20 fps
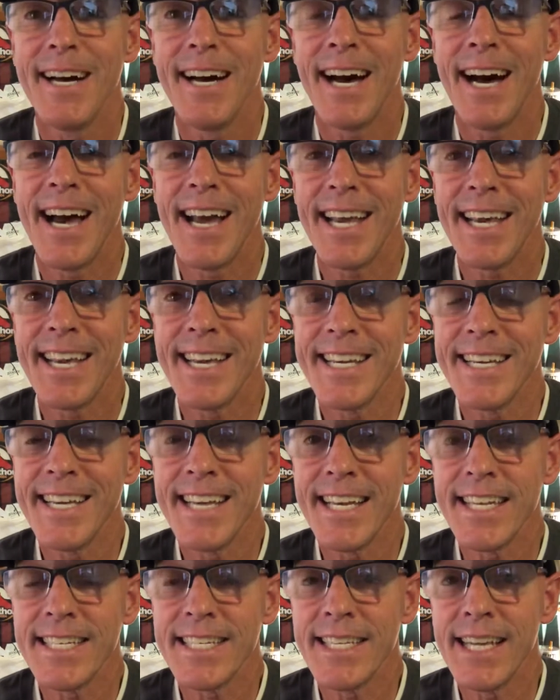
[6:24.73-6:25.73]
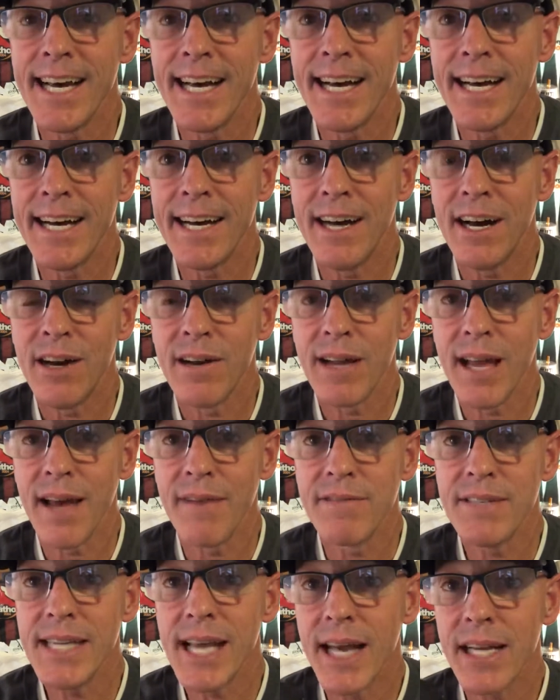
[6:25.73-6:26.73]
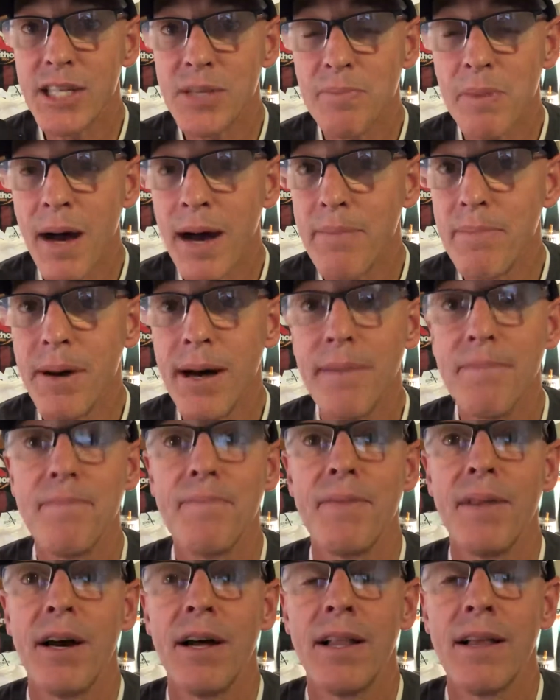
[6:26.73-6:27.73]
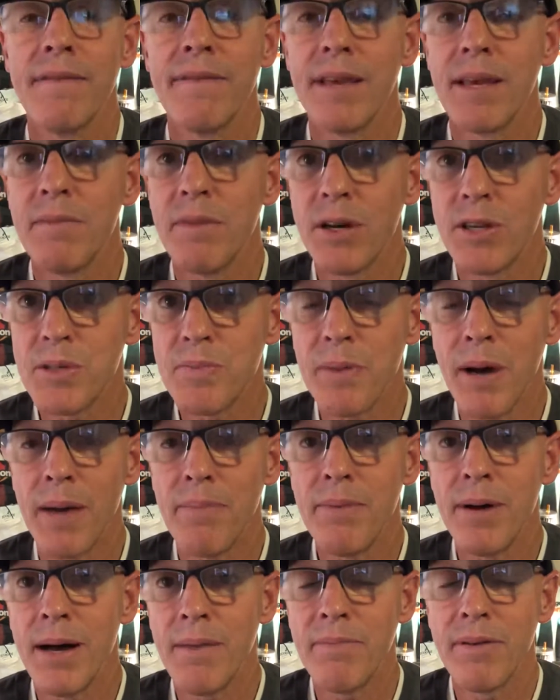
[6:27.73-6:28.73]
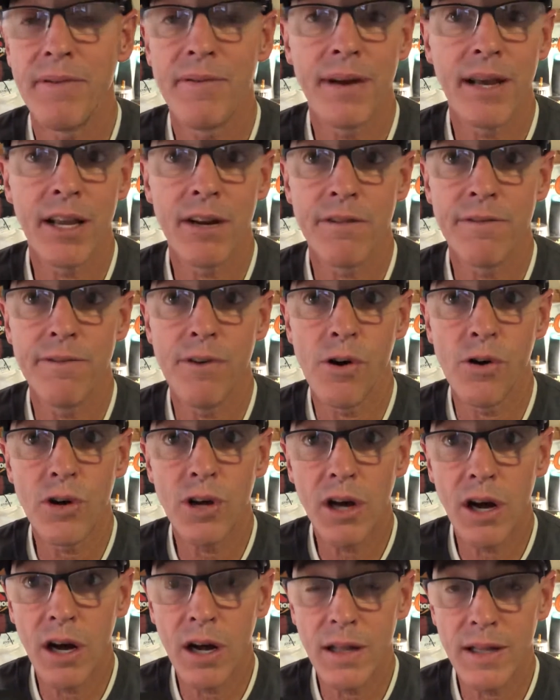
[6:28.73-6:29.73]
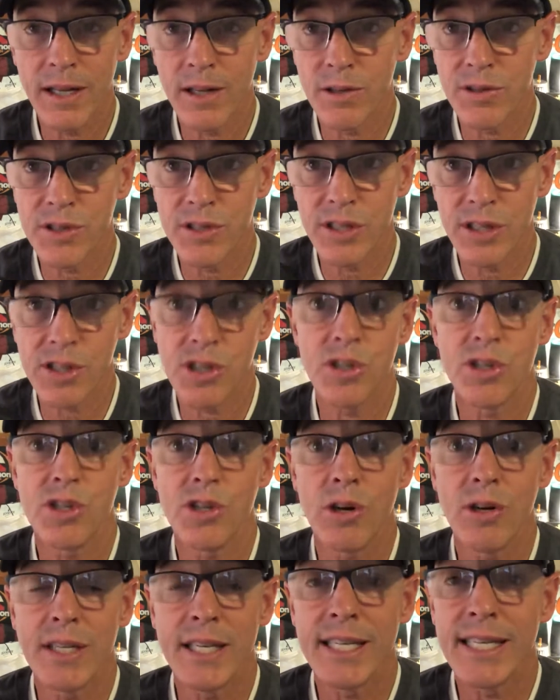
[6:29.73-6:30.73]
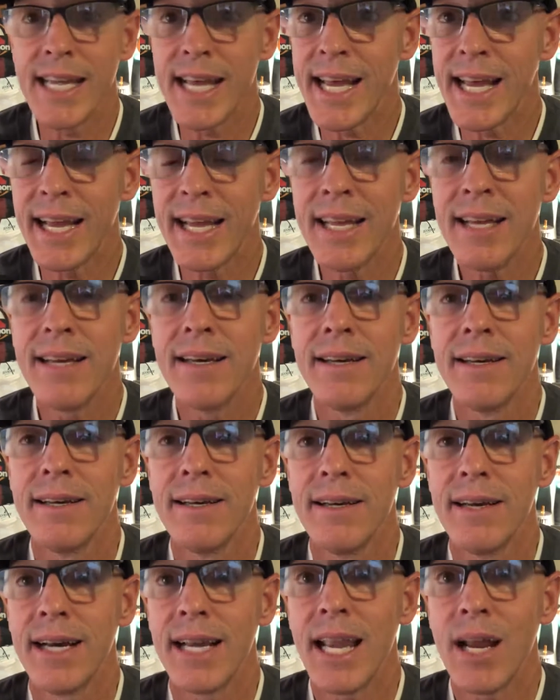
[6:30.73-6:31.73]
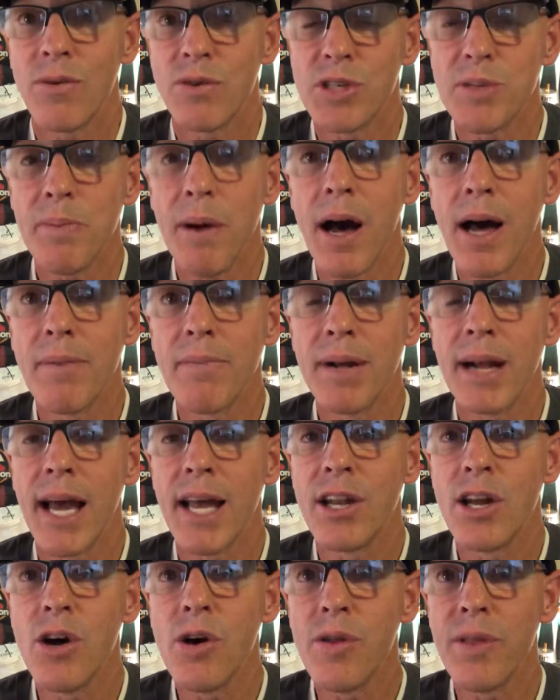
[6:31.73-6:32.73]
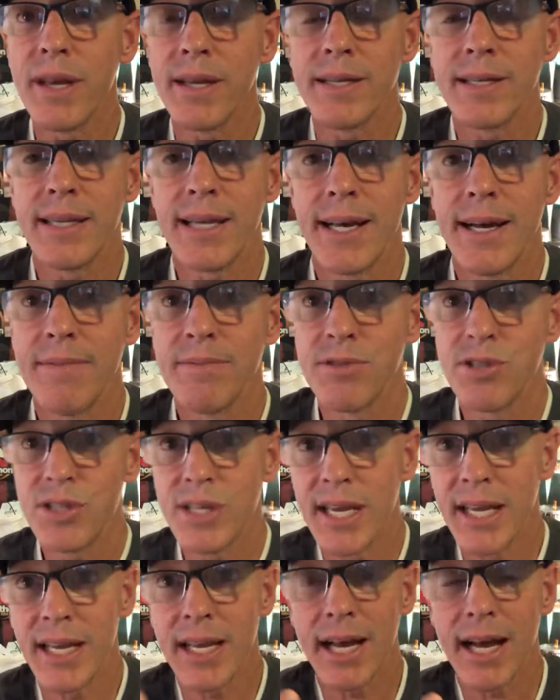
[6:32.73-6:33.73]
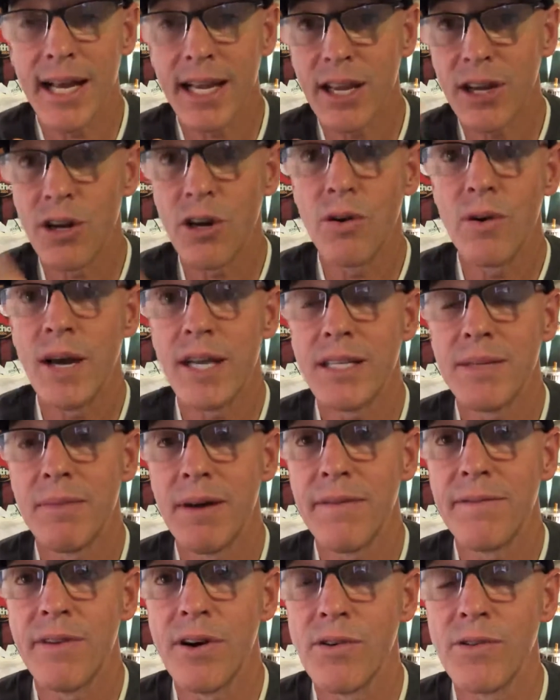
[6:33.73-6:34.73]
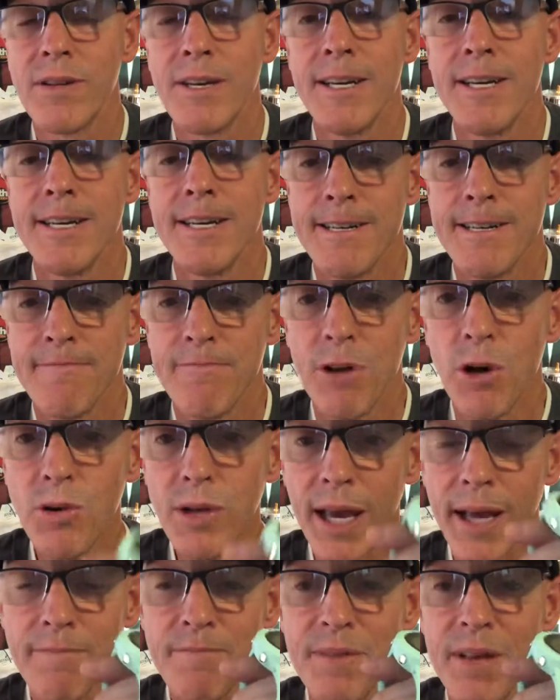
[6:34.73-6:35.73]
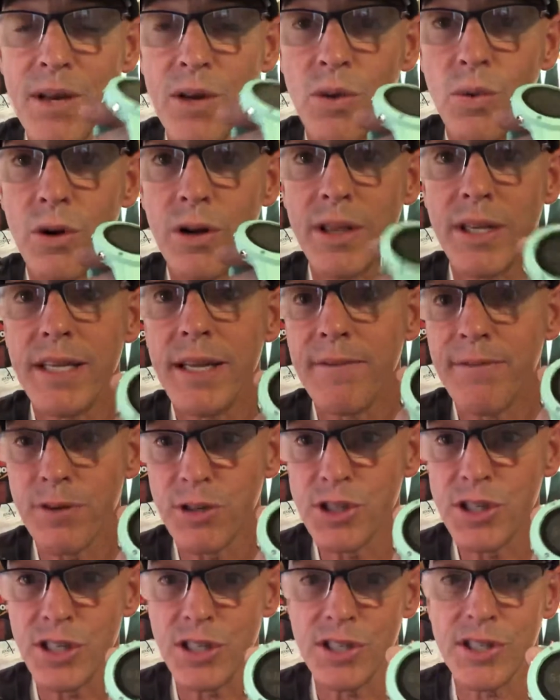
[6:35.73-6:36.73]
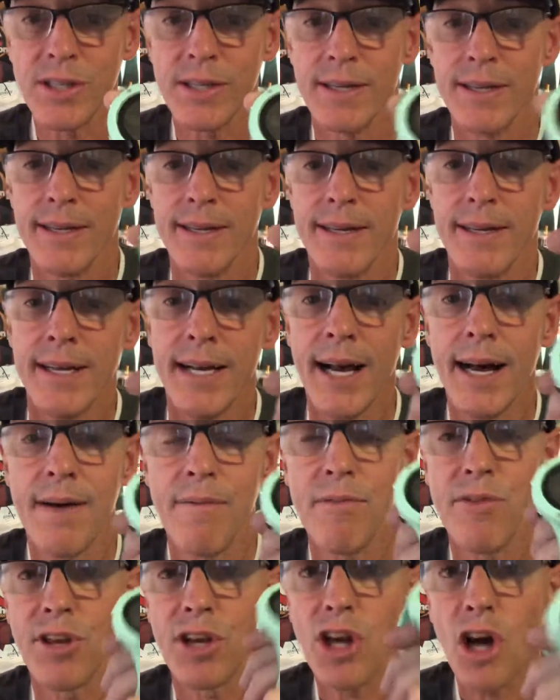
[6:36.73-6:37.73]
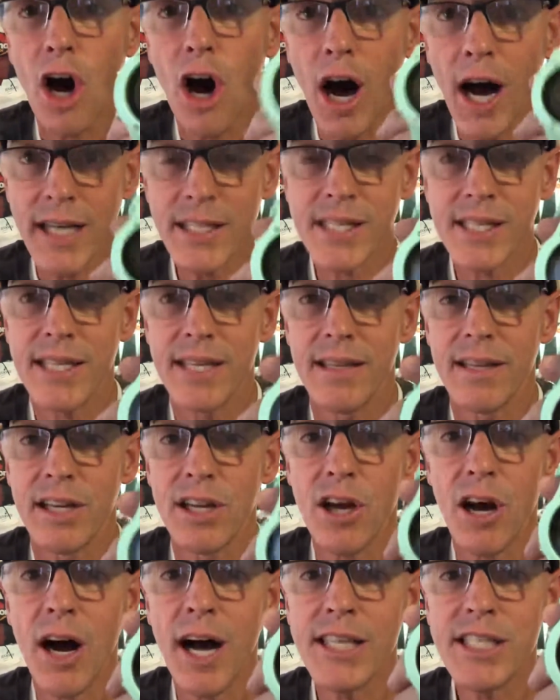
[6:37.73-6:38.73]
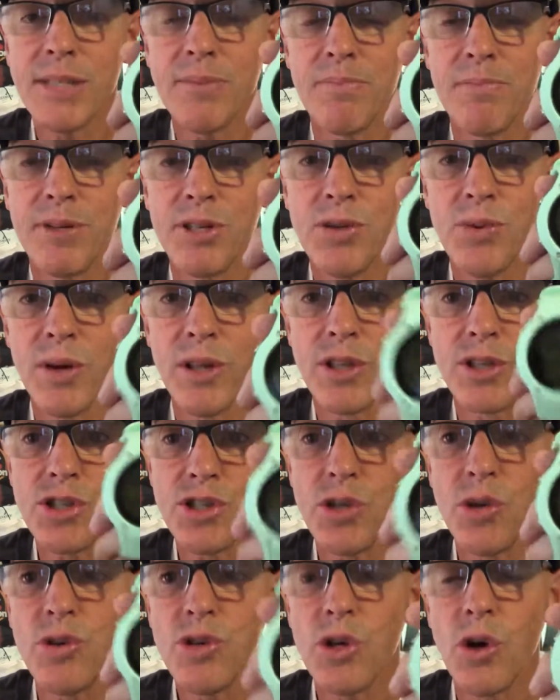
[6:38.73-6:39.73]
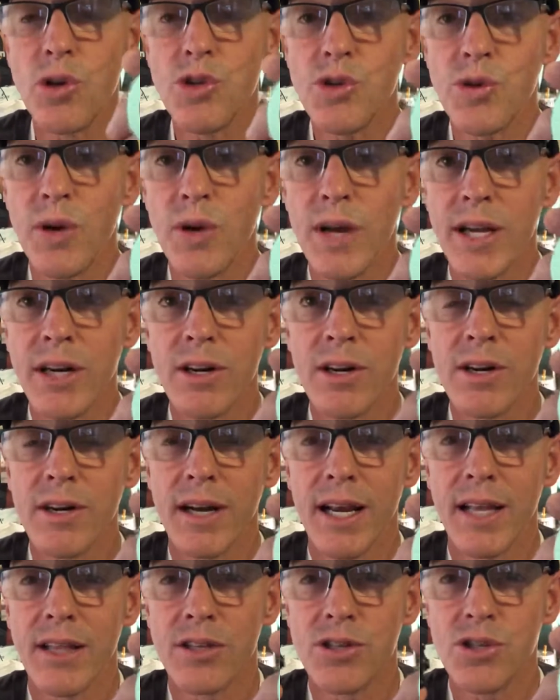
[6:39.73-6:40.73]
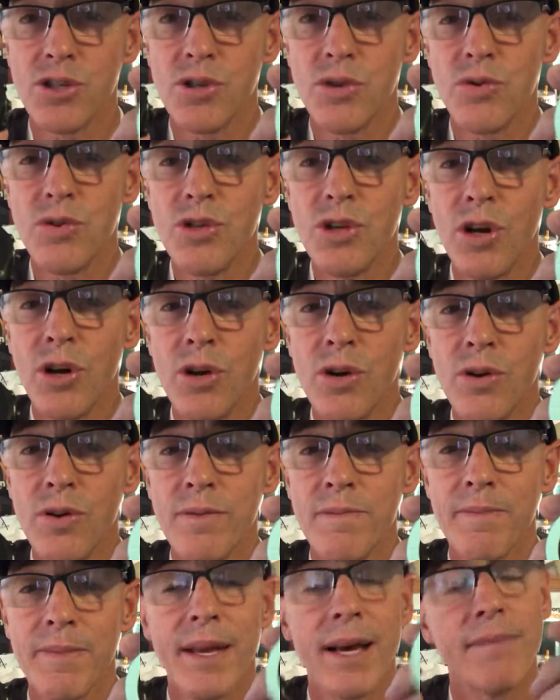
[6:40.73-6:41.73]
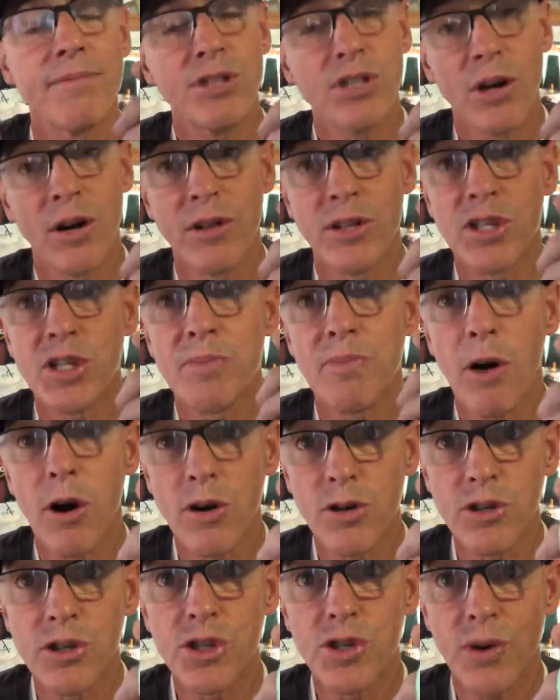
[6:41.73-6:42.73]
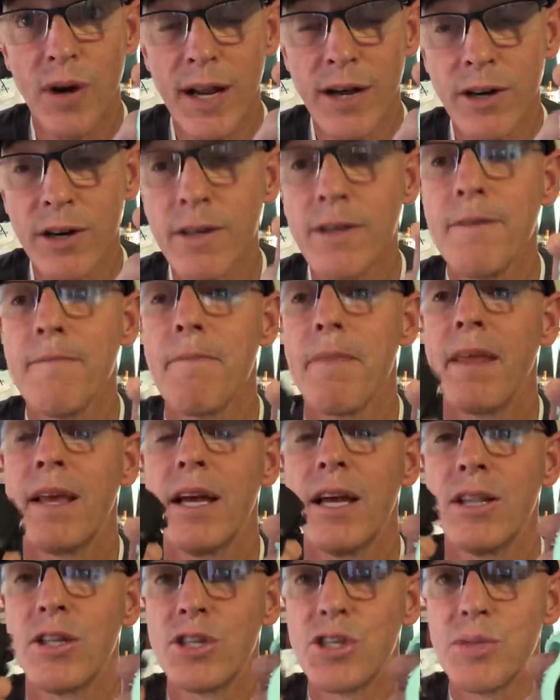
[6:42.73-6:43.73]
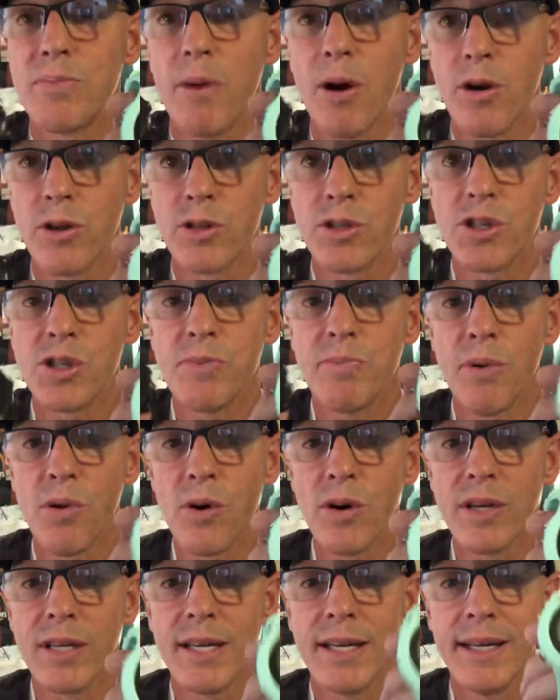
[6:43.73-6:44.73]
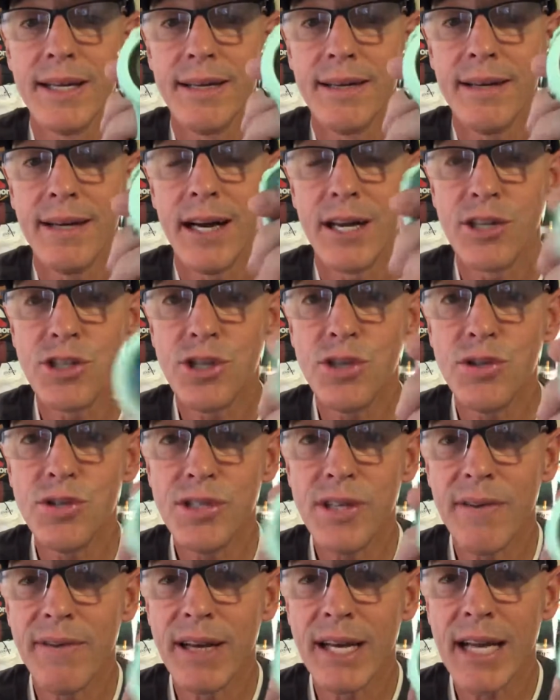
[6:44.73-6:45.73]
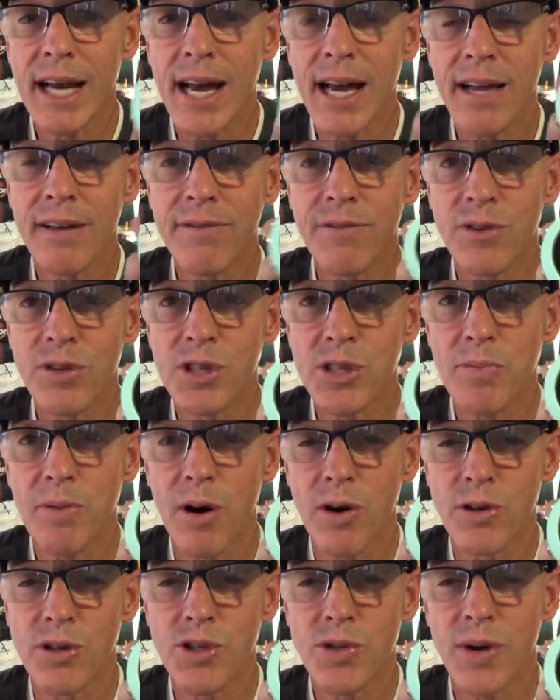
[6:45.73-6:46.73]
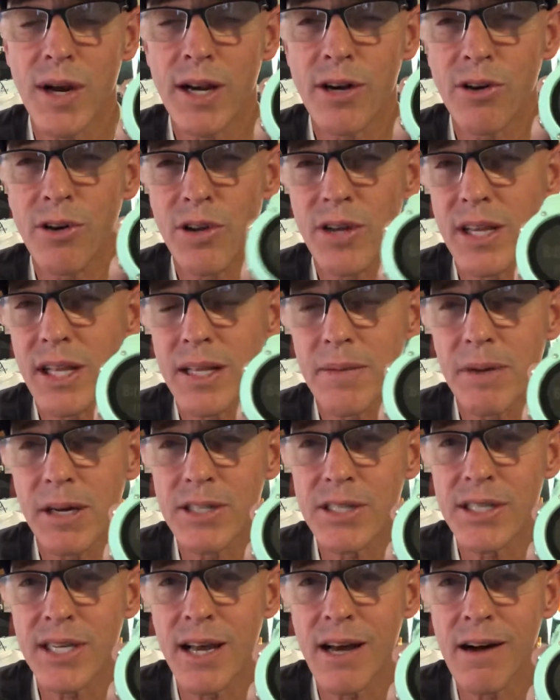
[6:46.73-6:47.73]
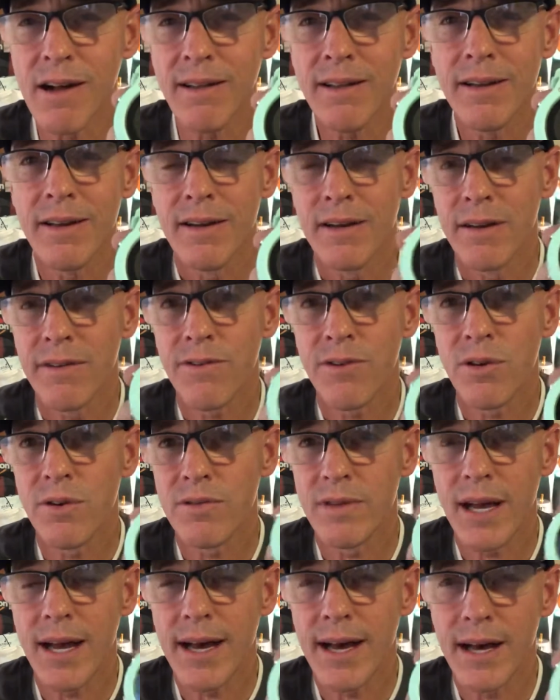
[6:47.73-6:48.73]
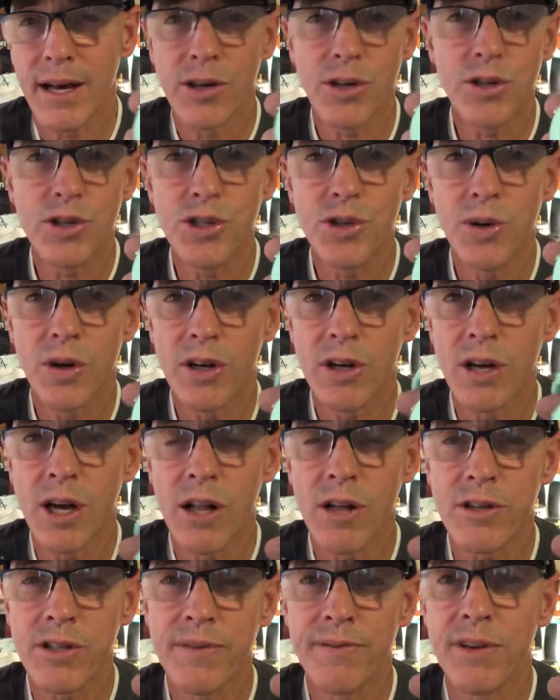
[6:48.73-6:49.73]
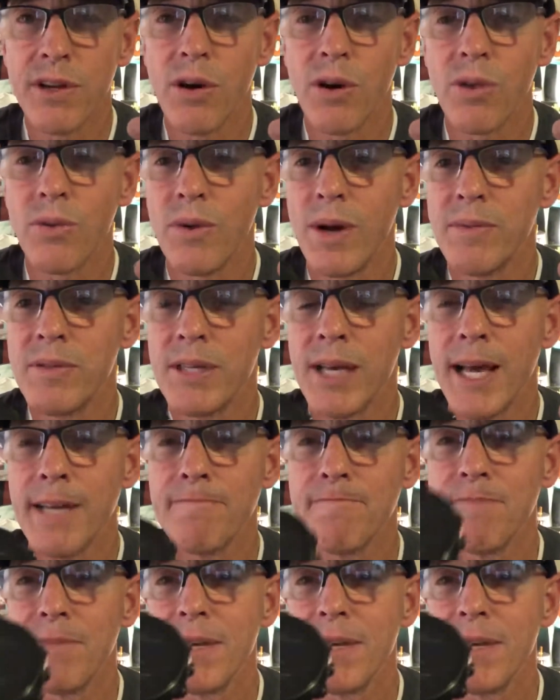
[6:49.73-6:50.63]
I can get, I'll have texts pop up, I'll have emails pop up. If I get a phone call, this will start to ding. I can't respond, but I know that zing, I can go right to my phone. Okay, what are the differences? The cost between the Suunto Trainer and the the Spartan Trainer and the Spartan Sport. $279 for the Spartan Trainer. You can get them on sale for under $200 if you go to the website.